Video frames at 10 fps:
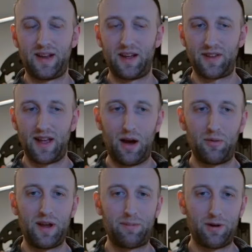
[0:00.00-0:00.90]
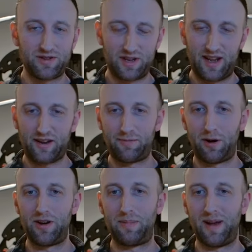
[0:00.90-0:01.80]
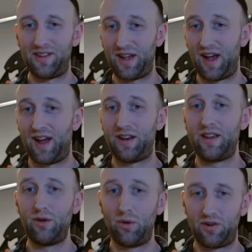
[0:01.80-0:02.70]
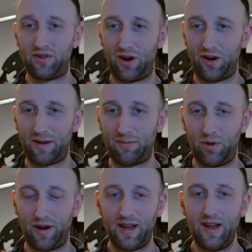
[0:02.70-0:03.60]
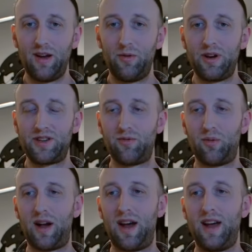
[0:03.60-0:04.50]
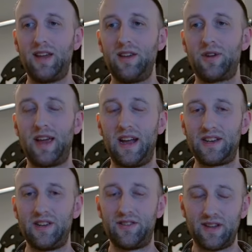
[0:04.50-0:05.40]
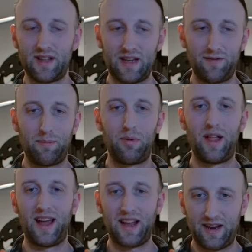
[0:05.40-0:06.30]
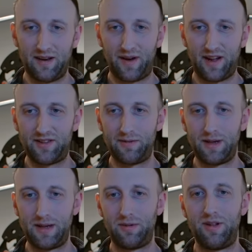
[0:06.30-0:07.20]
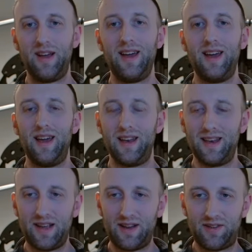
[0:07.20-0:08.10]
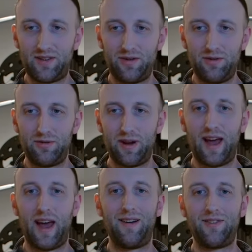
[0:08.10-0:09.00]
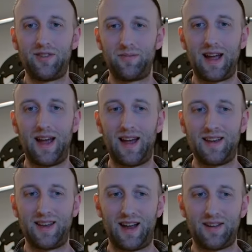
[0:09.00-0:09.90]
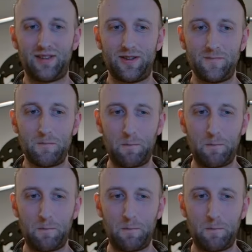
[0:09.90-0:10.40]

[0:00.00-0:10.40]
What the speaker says: because how we approach the next part depends on your starting point, which is why you can't just give blanket advice to people. It needs to have some context.